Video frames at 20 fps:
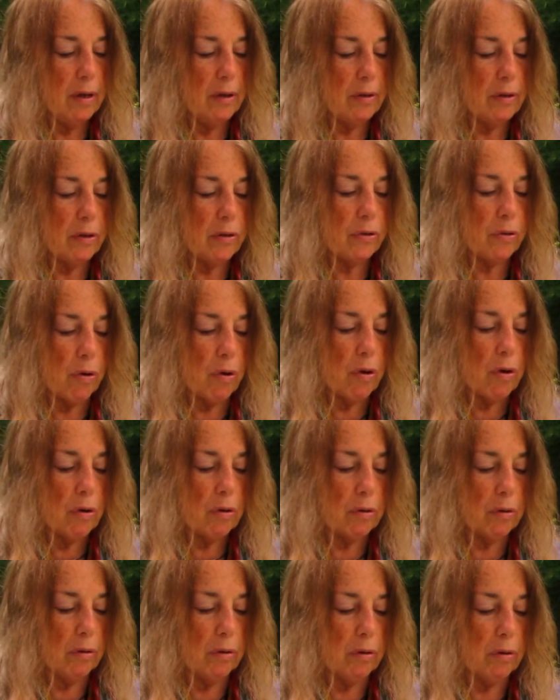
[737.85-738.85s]
This
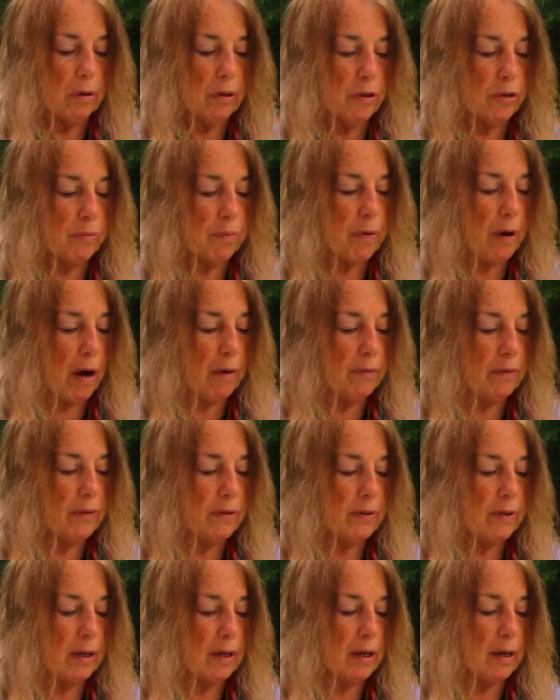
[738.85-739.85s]
oracle is
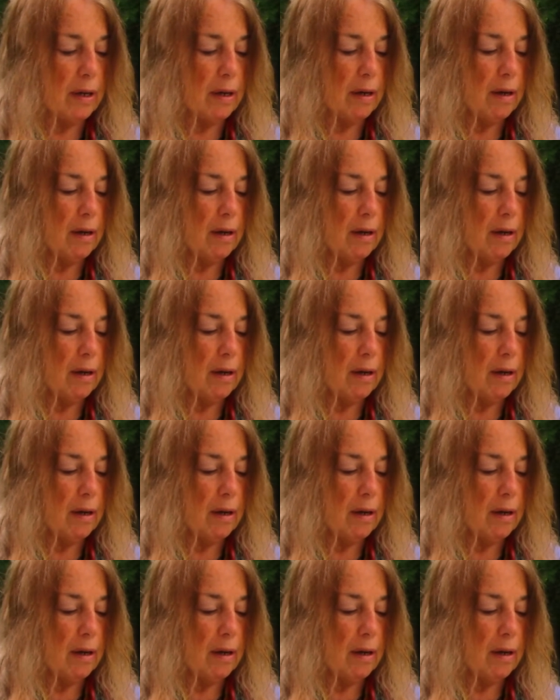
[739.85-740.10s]
prophecy